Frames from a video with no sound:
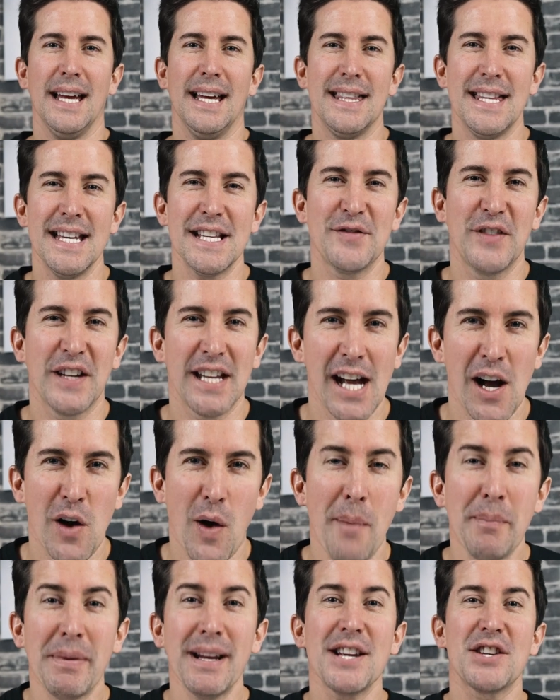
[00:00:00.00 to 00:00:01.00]
In this video,
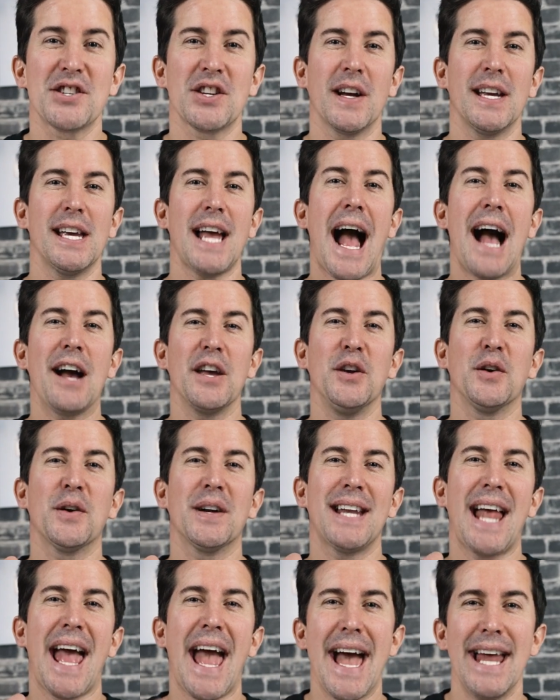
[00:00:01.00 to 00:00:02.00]
I'm going to show you how you
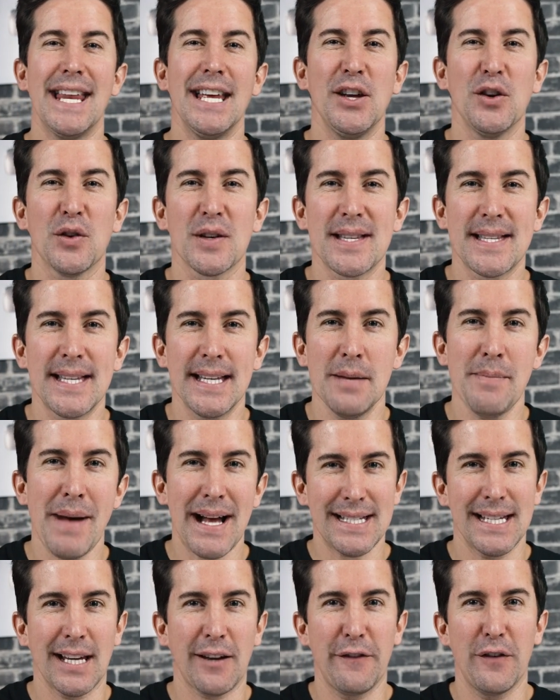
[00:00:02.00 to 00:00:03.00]
can edit your
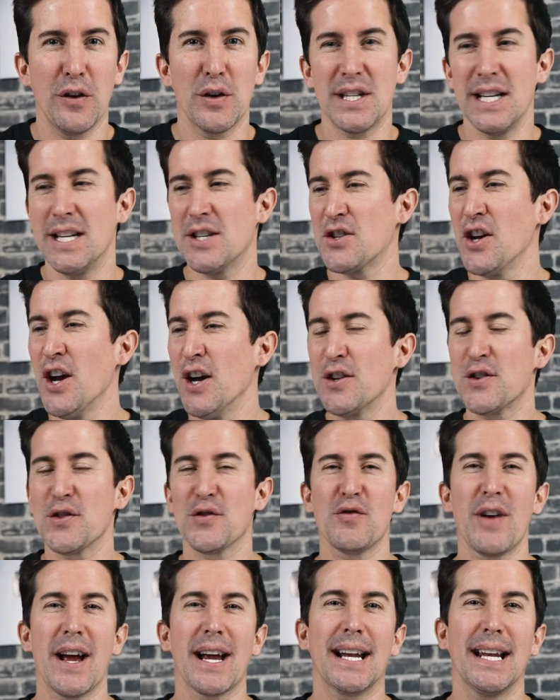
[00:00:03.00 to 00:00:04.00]
cinematic footage
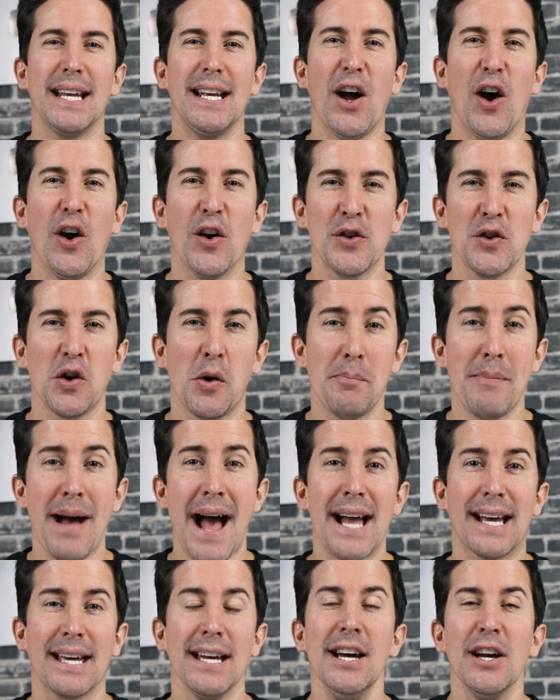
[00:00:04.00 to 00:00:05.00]
directly on your
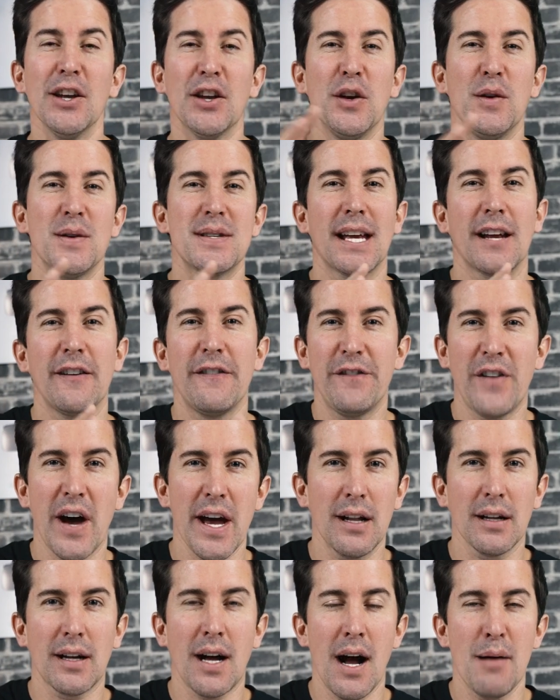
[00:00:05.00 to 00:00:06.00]
Mac using
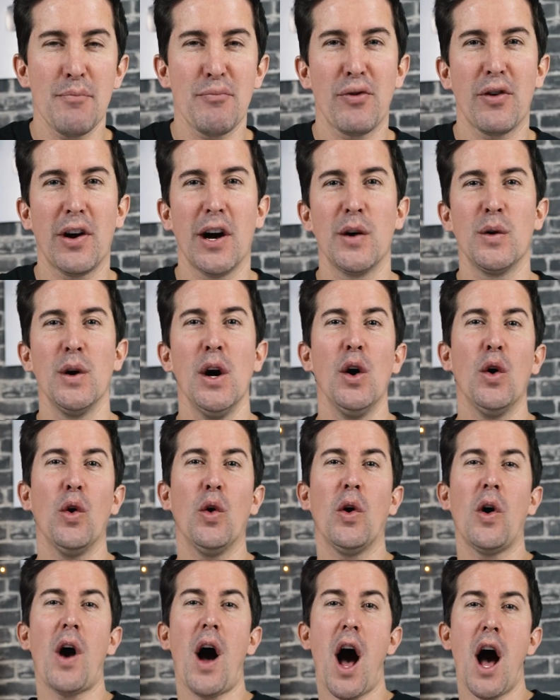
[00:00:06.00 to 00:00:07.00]
Final Cut Pro
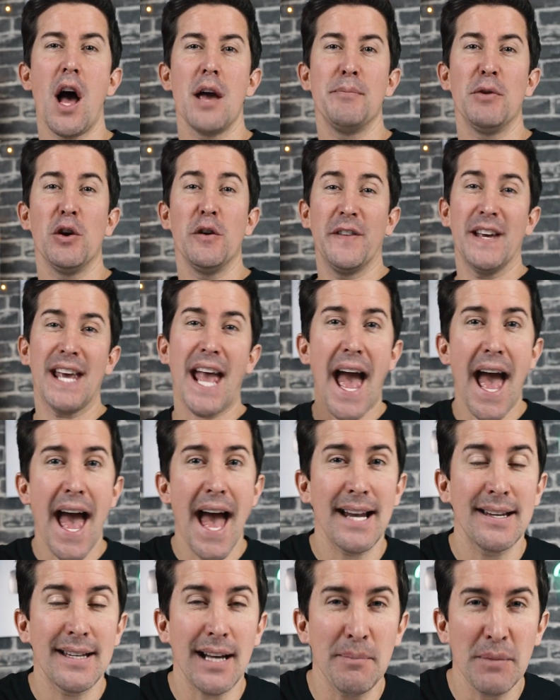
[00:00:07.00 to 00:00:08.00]
or iMovie,
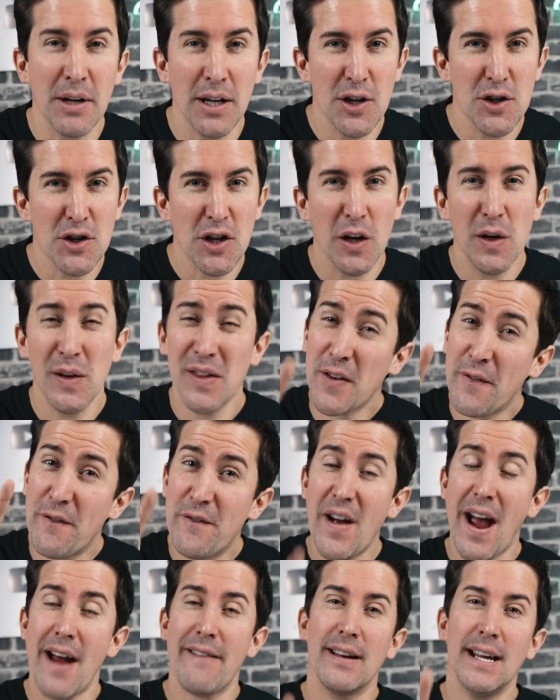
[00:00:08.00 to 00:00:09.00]
and I'm going to show you the
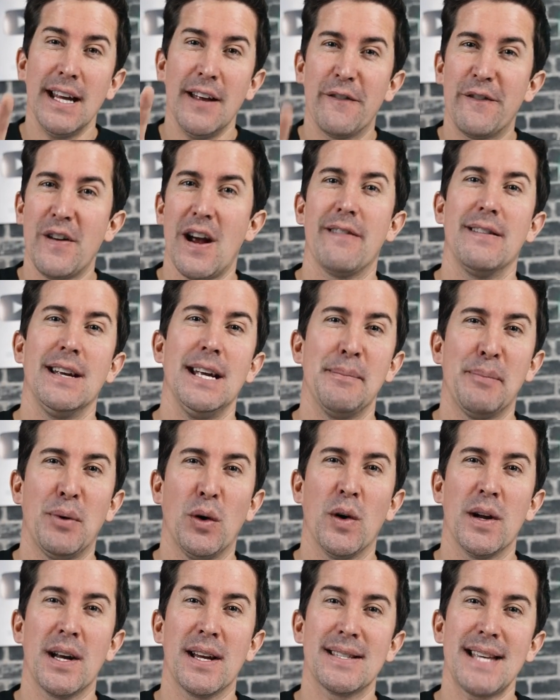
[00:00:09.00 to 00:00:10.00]
very
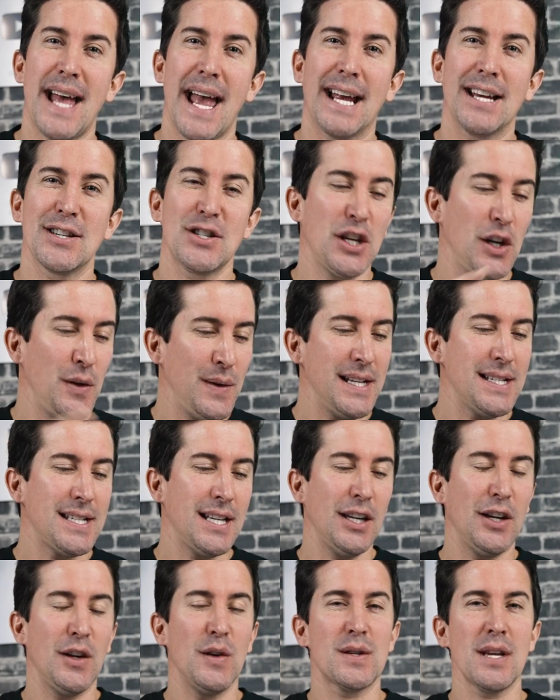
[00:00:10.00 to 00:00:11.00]
important settings you need
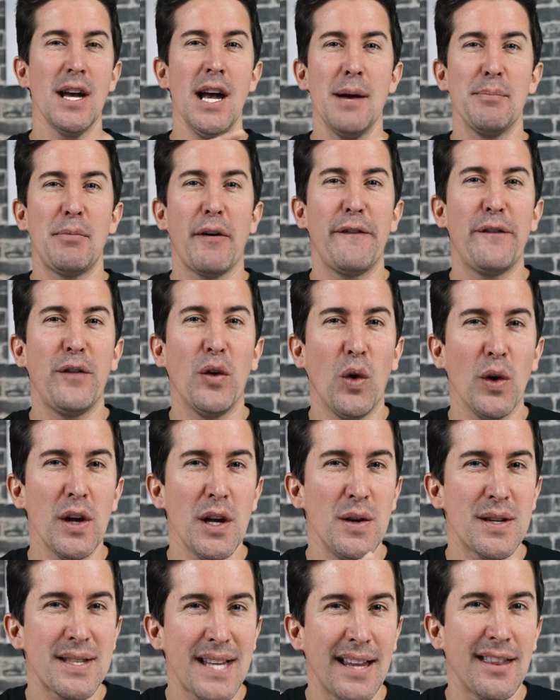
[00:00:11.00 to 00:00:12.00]
to use before
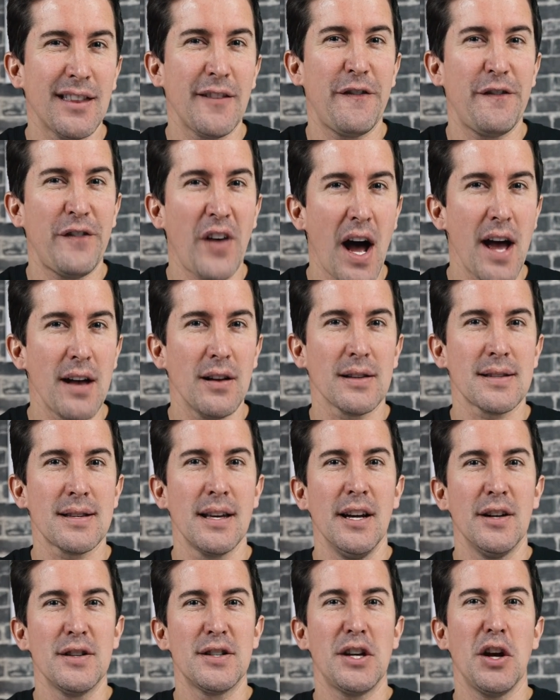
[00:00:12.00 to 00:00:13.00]
you send the files
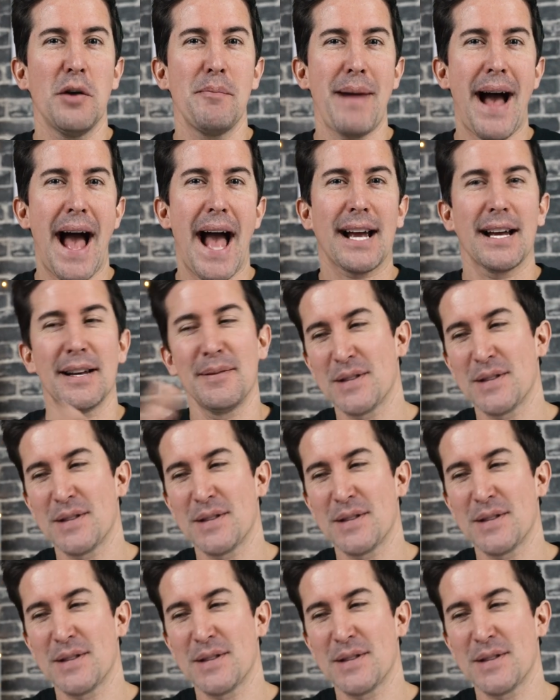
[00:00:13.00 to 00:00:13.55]
to your Mac.